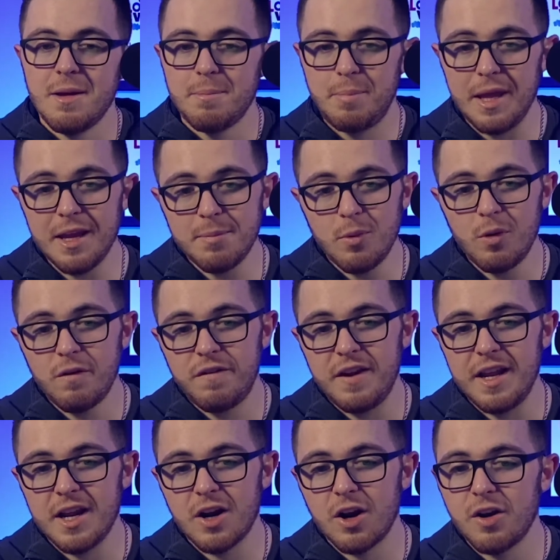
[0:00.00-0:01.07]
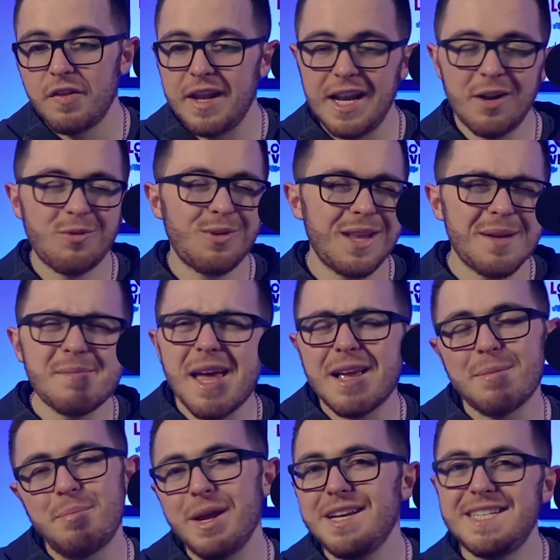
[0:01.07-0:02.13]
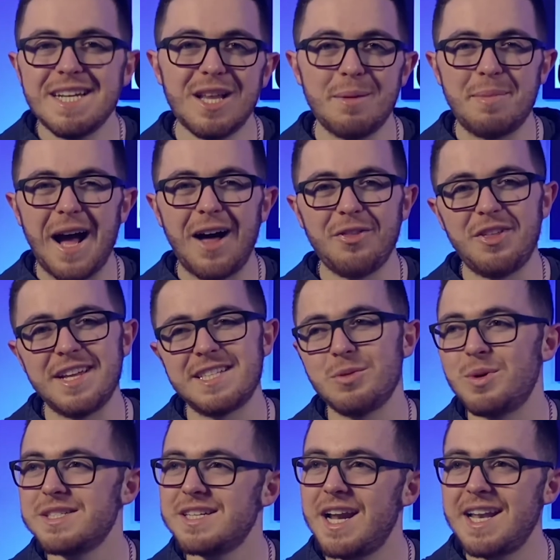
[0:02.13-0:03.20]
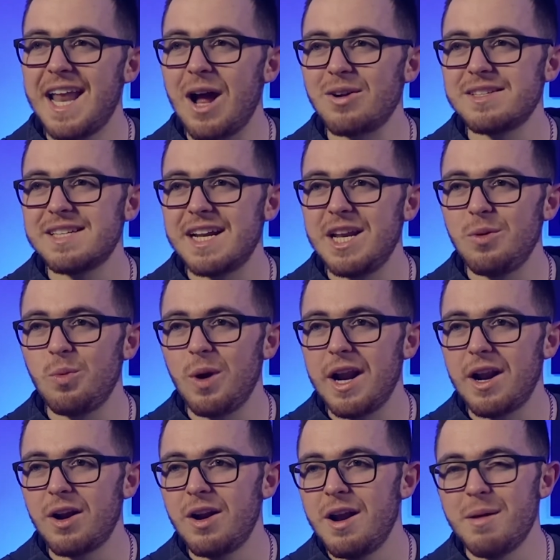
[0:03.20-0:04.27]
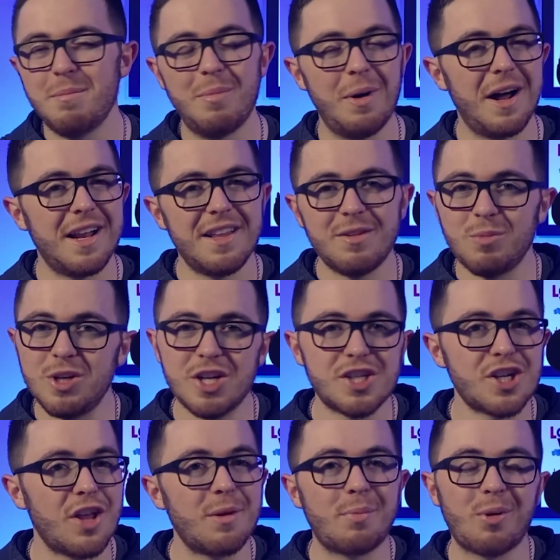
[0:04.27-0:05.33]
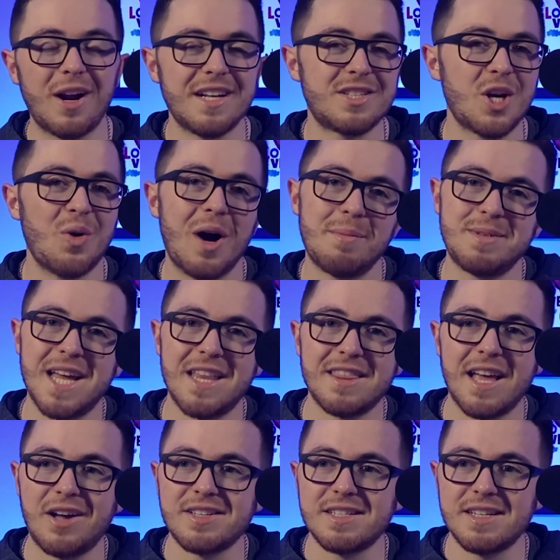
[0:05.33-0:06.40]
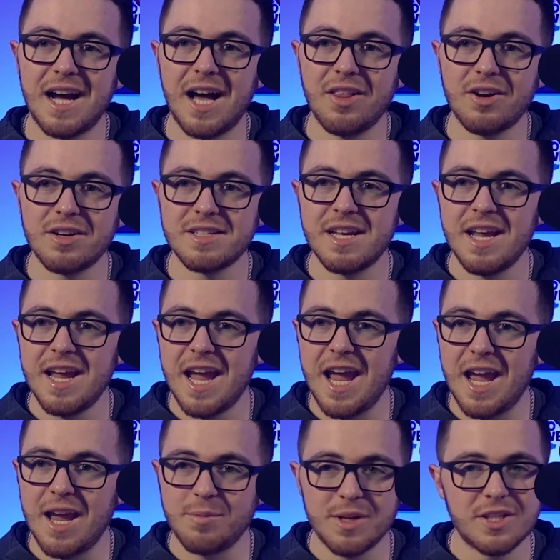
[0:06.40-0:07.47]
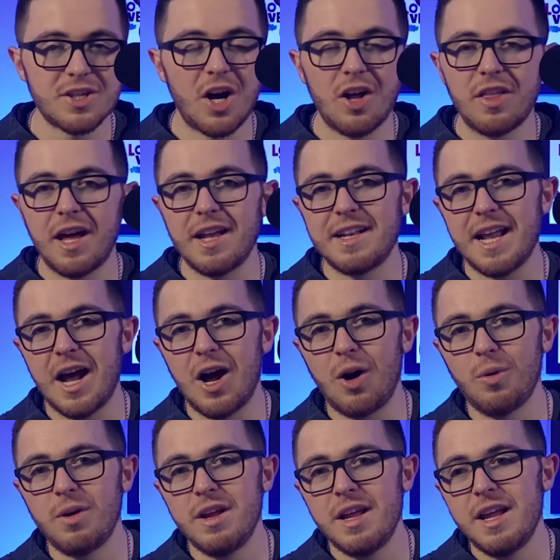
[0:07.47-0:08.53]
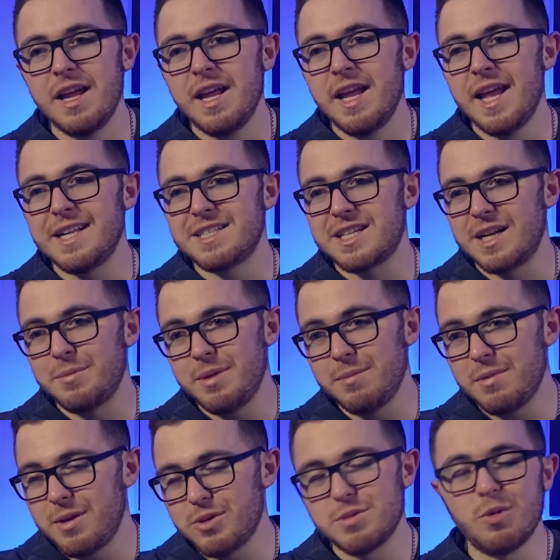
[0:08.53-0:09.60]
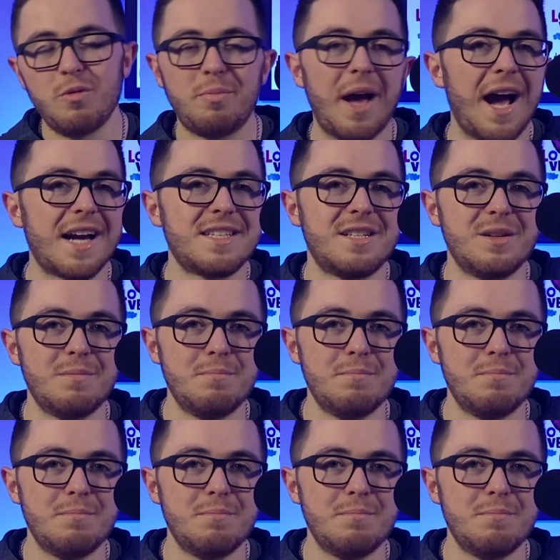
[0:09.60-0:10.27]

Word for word: big move here. They didn't really make a big deal about this. It wasn't announced anywhere, but we just saw the price go up $10,000, and we saw that now it was moved back to